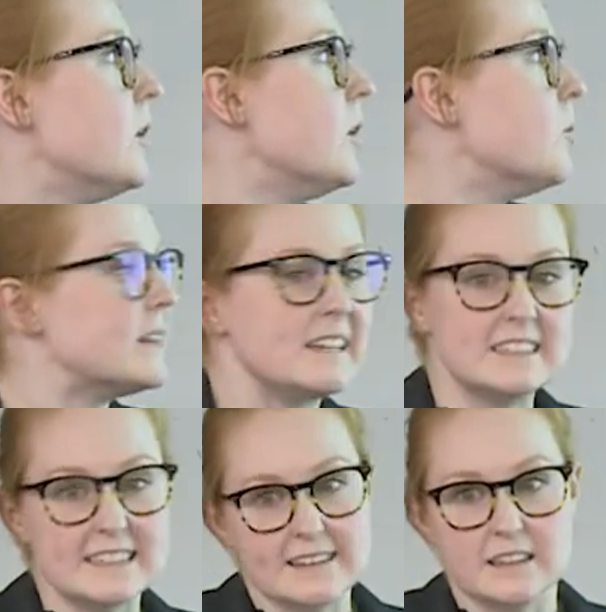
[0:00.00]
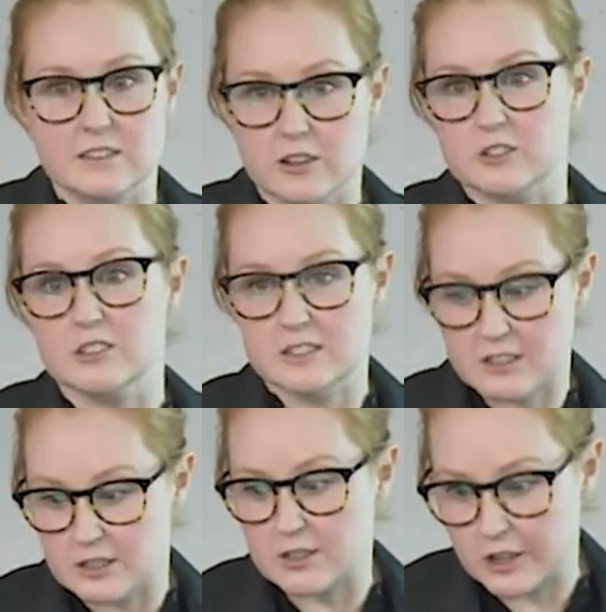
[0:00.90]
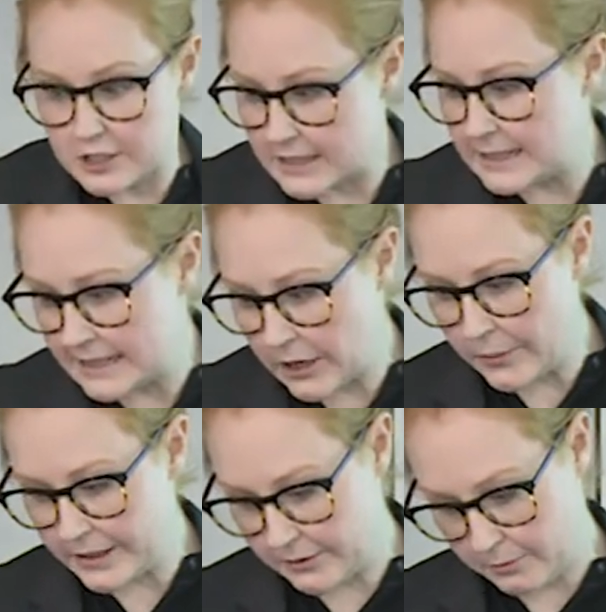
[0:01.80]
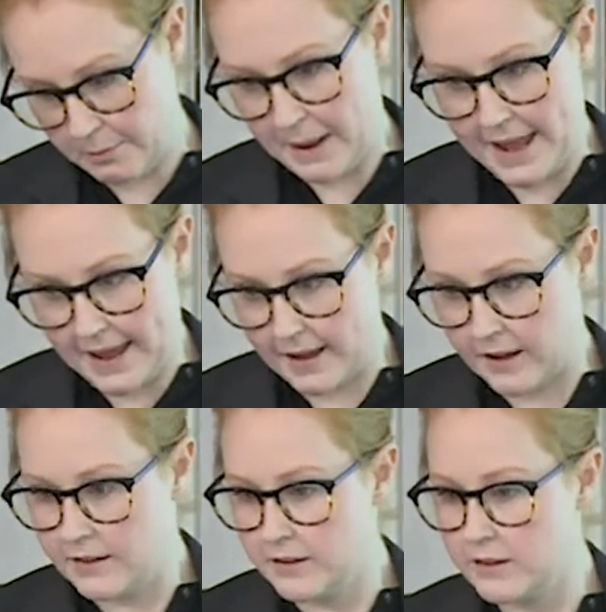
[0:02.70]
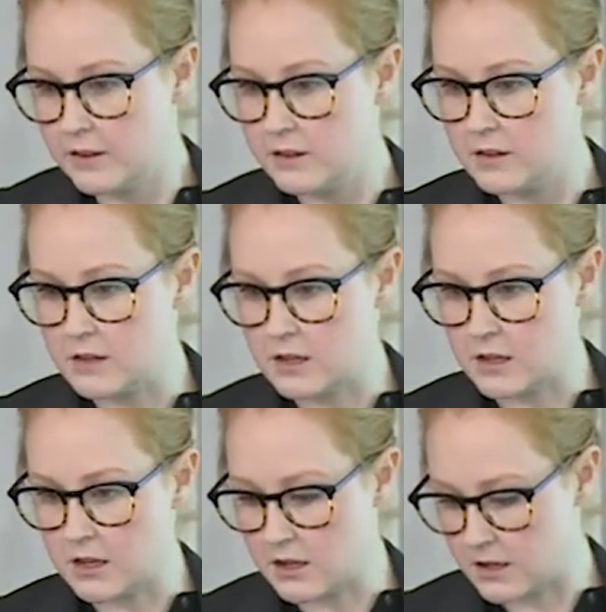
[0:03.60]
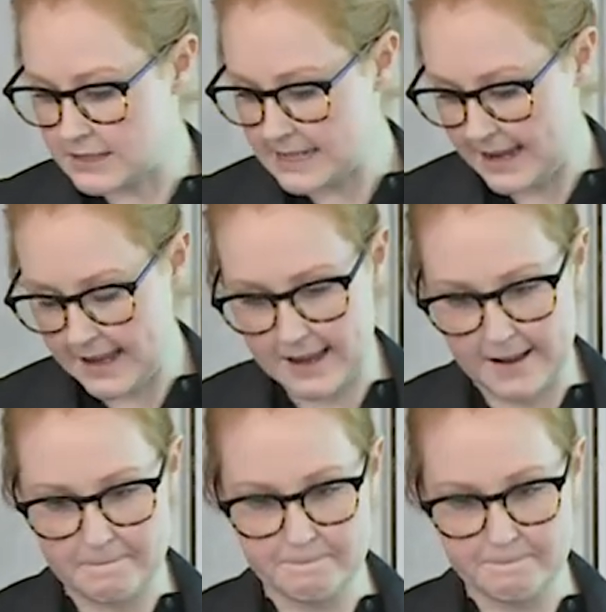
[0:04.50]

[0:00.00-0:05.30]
we need to get the surgeons to surgically go in and repair the tear.